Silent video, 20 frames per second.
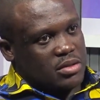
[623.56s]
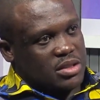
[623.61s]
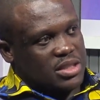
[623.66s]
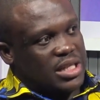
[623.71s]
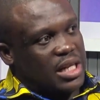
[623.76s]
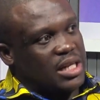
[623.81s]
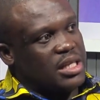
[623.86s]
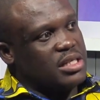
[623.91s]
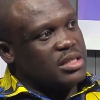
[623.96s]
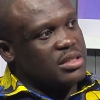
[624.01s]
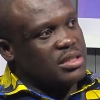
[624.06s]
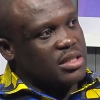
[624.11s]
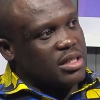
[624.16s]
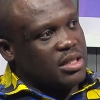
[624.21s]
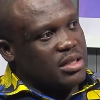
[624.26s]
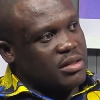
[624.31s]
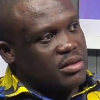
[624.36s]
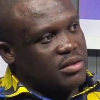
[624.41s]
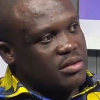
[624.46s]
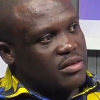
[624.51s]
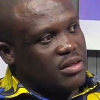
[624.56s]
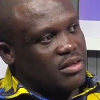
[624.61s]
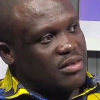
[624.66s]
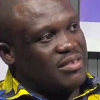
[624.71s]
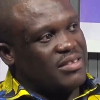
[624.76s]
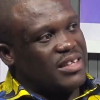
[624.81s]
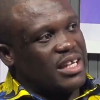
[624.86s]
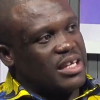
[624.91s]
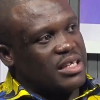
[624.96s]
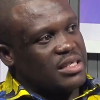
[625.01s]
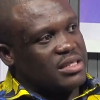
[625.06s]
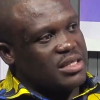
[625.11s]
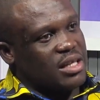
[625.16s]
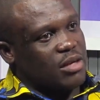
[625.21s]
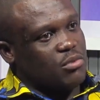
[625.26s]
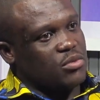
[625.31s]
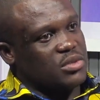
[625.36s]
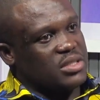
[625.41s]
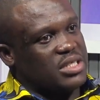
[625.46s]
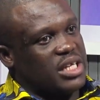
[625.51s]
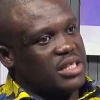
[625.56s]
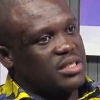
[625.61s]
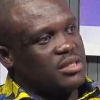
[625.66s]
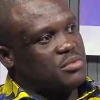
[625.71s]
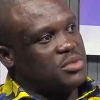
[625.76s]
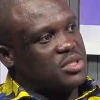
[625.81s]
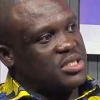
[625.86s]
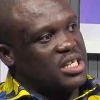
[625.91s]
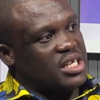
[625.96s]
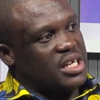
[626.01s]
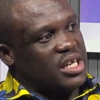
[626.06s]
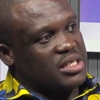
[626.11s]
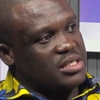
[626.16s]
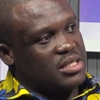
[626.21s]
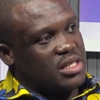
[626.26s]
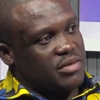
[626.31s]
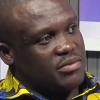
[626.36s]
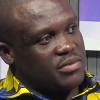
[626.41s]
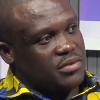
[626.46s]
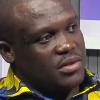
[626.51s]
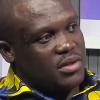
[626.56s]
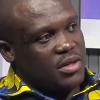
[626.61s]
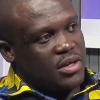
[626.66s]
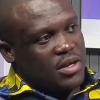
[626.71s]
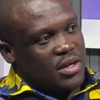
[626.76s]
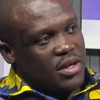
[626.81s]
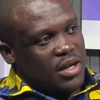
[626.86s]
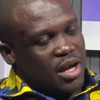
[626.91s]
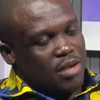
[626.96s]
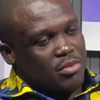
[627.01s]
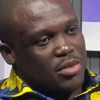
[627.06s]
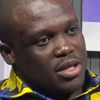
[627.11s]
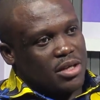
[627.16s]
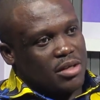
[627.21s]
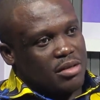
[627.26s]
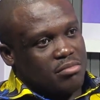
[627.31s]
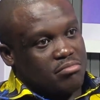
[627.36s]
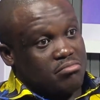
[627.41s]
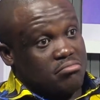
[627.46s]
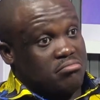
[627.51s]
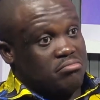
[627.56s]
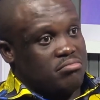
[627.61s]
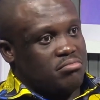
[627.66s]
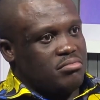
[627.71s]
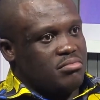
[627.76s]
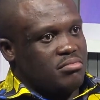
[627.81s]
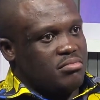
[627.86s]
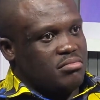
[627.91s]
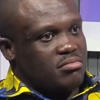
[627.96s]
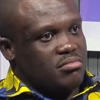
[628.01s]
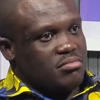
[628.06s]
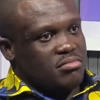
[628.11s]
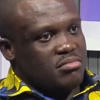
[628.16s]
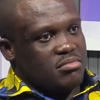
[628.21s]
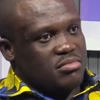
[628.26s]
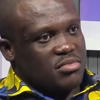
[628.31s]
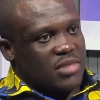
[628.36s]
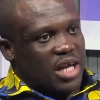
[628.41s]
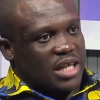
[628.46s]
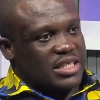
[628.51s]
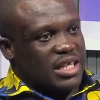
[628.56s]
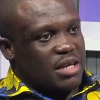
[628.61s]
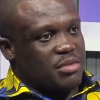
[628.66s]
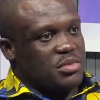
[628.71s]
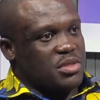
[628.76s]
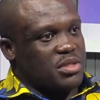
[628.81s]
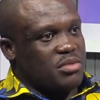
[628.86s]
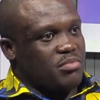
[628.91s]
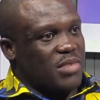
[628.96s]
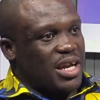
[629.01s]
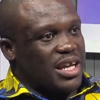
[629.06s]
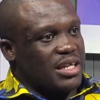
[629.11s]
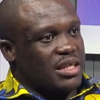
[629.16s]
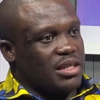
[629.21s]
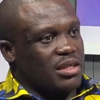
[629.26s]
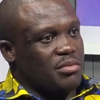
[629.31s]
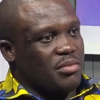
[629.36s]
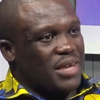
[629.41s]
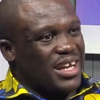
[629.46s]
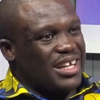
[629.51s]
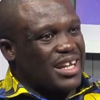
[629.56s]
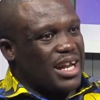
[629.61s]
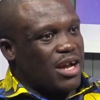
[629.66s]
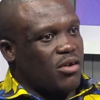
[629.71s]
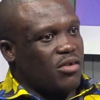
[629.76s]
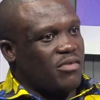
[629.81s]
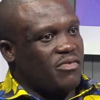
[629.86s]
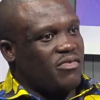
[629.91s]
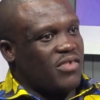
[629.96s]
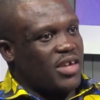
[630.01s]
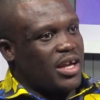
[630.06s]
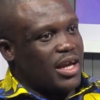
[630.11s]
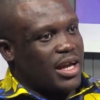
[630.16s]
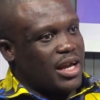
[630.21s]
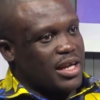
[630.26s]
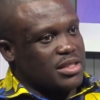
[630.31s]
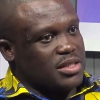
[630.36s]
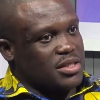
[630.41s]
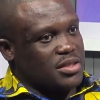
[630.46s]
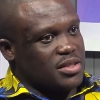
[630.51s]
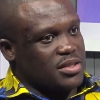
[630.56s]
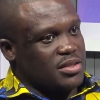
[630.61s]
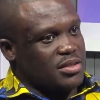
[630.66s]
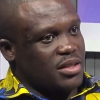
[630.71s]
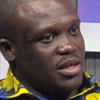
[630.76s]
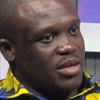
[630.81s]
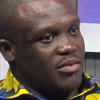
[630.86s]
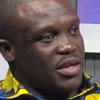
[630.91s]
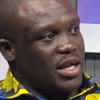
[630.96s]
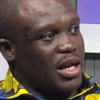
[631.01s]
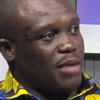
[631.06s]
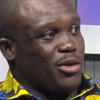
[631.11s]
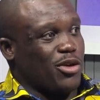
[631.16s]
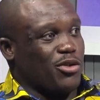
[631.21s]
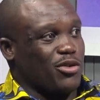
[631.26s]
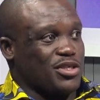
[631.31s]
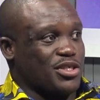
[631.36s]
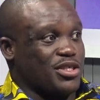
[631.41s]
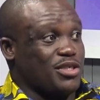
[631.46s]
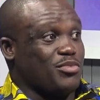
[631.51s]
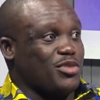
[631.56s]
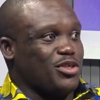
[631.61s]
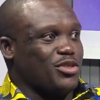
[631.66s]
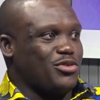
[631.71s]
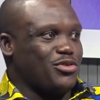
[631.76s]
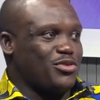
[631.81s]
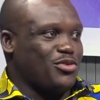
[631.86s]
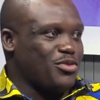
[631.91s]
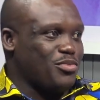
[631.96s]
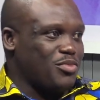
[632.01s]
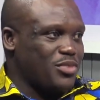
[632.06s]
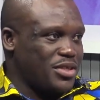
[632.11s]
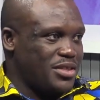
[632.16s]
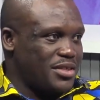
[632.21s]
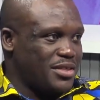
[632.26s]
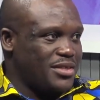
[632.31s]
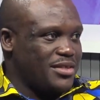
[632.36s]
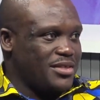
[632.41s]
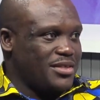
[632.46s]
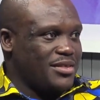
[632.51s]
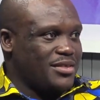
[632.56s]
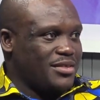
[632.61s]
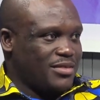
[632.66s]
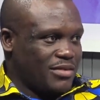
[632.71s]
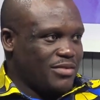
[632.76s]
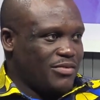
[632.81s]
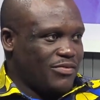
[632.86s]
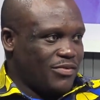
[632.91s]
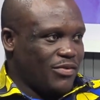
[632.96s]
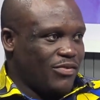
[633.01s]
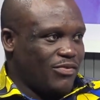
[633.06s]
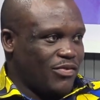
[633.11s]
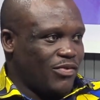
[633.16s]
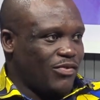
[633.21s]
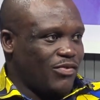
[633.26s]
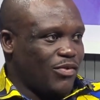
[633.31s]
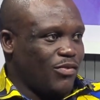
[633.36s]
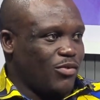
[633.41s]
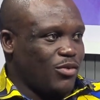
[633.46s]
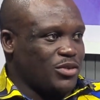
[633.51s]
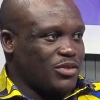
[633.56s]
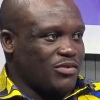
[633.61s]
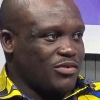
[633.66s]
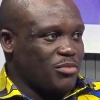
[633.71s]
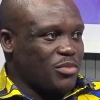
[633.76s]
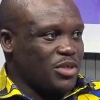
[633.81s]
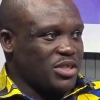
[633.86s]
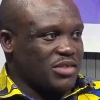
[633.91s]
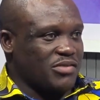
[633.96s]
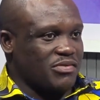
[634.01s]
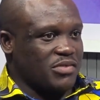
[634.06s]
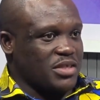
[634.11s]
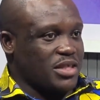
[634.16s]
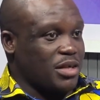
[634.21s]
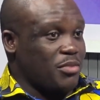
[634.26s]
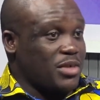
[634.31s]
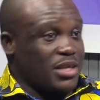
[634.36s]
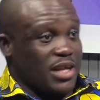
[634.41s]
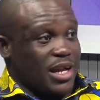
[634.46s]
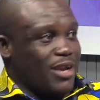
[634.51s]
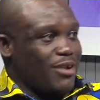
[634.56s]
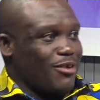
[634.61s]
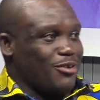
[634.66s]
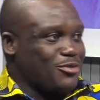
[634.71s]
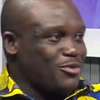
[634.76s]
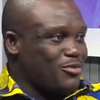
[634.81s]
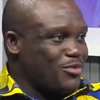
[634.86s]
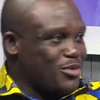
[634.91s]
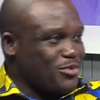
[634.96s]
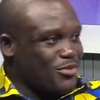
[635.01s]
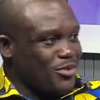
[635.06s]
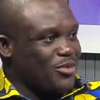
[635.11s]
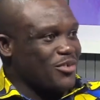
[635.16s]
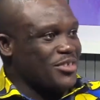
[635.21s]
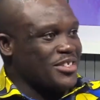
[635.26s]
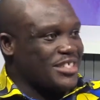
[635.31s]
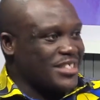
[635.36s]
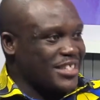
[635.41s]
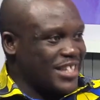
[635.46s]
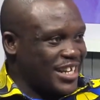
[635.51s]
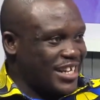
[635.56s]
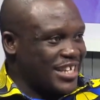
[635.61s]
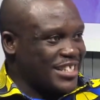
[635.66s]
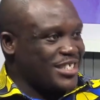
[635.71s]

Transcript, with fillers: challenging the things that will take them to their next level. I mean, at times, my, my lack of fear has even come across as being stupid, for, for, for want of a better phrase. I mean, I also, Westworld God is an